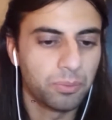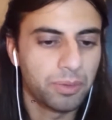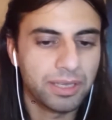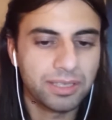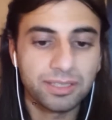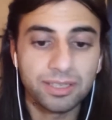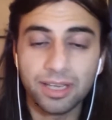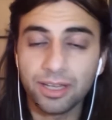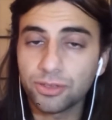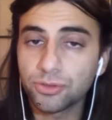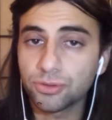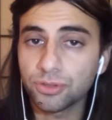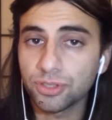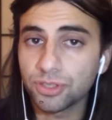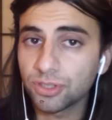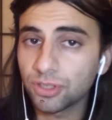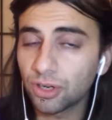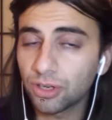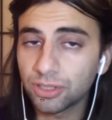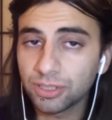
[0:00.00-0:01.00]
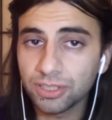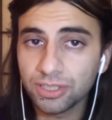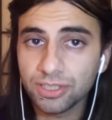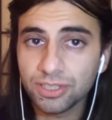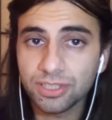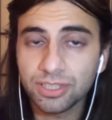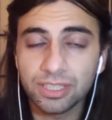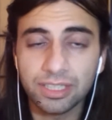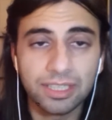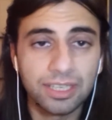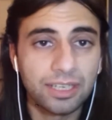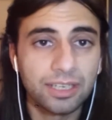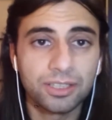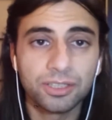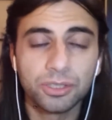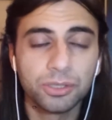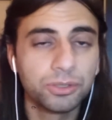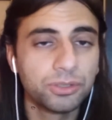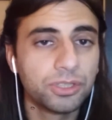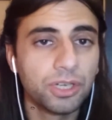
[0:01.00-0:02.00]
And we may see extra Stardust
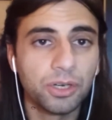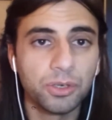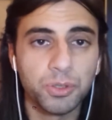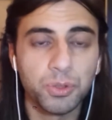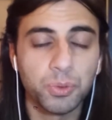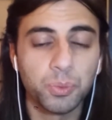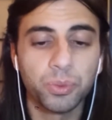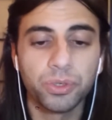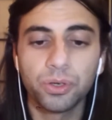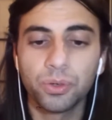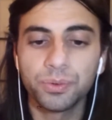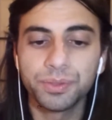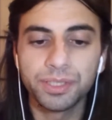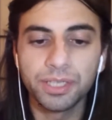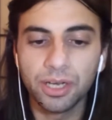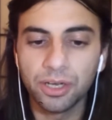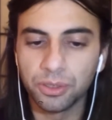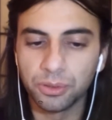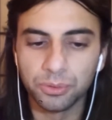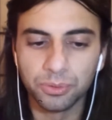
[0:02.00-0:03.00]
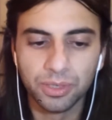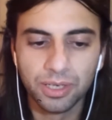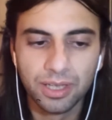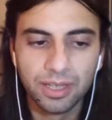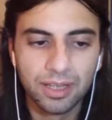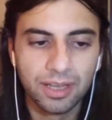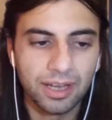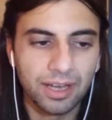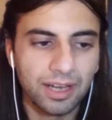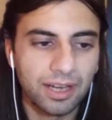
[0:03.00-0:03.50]
again. Who knows? We don't know.